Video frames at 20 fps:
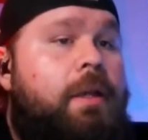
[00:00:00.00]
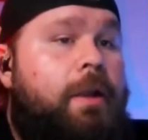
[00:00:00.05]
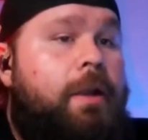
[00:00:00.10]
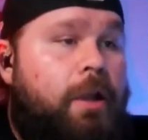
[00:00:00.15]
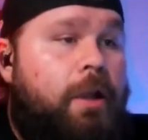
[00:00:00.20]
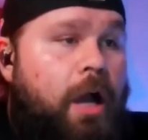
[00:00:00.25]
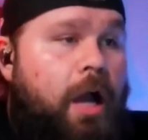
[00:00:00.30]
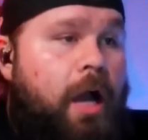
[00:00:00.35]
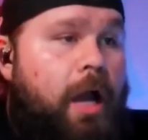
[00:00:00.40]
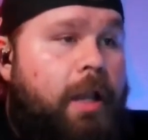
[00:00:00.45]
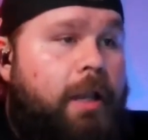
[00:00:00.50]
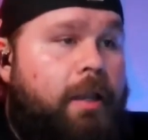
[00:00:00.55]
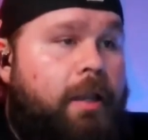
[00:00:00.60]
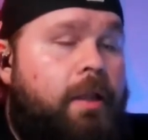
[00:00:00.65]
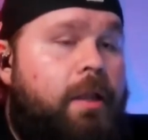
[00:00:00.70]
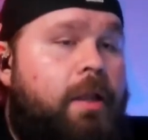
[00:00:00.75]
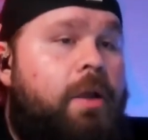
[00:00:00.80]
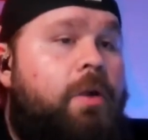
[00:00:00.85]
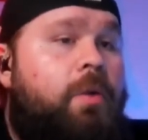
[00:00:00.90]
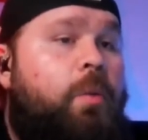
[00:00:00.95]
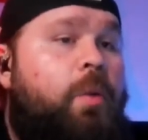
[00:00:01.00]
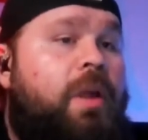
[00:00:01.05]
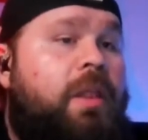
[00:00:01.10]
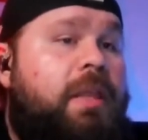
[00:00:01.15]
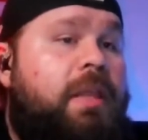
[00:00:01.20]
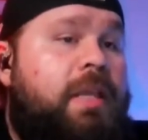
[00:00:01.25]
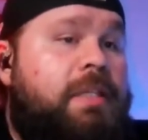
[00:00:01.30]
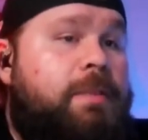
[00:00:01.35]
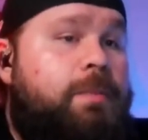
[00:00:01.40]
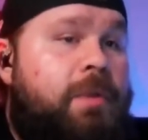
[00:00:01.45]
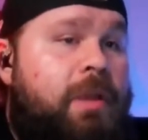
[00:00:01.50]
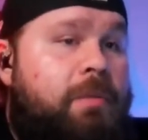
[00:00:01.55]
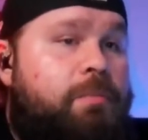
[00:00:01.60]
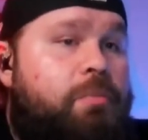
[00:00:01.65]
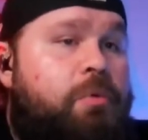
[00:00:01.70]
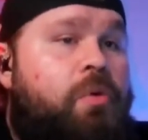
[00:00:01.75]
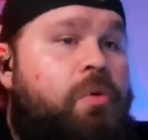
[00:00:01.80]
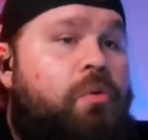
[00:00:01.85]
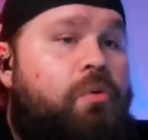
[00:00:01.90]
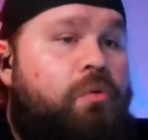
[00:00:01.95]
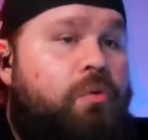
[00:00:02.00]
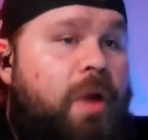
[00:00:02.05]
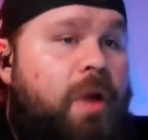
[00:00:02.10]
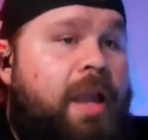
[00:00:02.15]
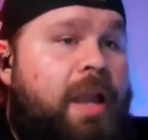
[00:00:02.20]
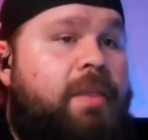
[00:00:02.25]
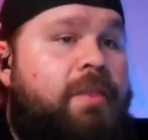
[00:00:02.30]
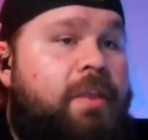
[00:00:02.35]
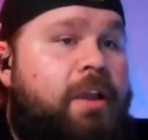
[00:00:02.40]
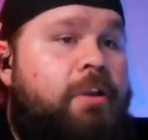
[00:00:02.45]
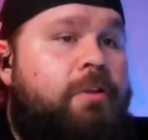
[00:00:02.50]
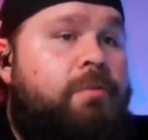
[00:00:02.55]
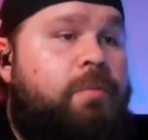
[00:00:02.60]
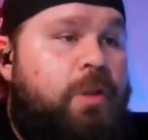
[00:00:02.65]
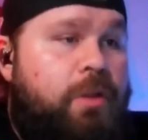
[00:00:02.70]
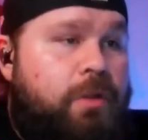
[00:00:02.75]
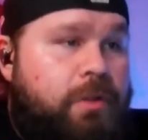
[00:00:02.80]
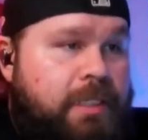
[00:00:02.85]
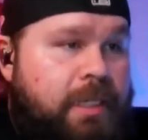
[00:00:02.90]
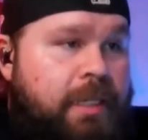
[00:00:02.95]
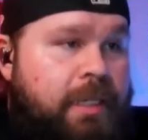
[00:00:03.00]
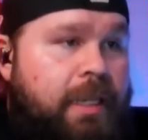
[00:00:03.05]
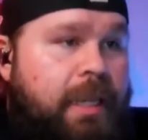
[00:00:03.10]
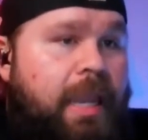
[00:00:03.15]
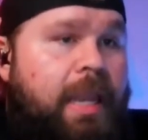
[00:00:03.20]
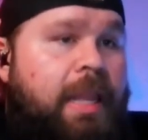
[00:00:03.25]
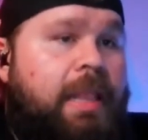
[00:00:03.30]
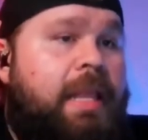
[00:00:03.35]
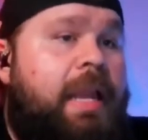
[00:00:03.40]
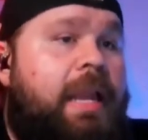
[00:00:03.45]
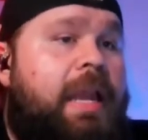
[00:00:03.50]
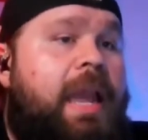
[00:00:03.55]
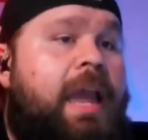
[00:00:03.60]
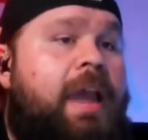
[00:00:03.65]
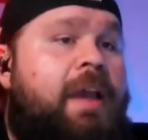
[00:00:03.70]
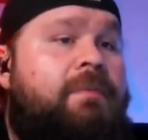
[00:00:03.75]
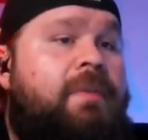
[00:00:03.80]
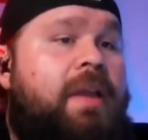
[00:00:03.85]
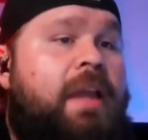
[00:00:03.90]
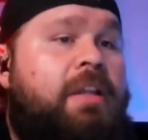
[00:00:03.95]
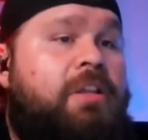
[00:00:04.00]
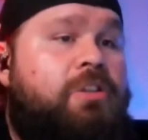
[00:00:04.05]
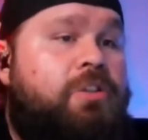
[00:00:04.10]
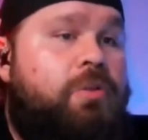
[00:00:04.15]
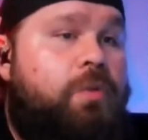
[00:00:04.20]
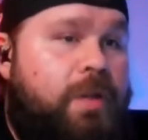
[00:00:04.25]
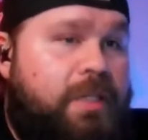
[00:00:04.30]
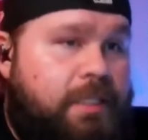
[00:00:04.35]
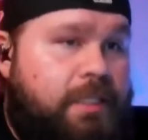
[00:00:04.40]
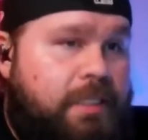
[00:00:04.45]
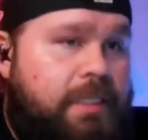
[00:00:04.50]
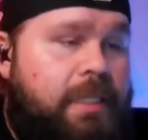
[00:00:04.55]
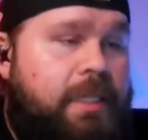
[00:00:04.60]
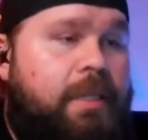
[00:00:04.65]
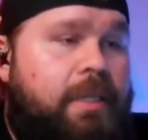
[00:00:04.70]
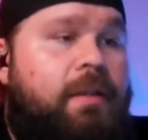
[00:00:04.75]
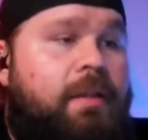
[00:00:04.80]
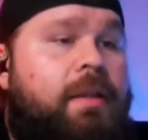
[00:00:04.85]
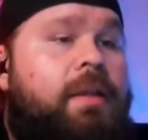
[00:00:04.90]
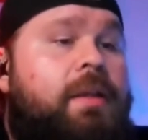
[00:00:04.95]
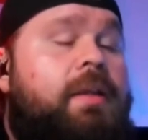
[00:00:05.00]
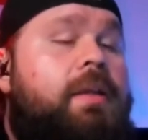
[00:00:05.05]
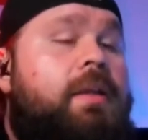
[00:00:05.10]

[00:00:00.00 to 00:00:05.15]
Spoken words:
God. When these people write their music and they have a twisted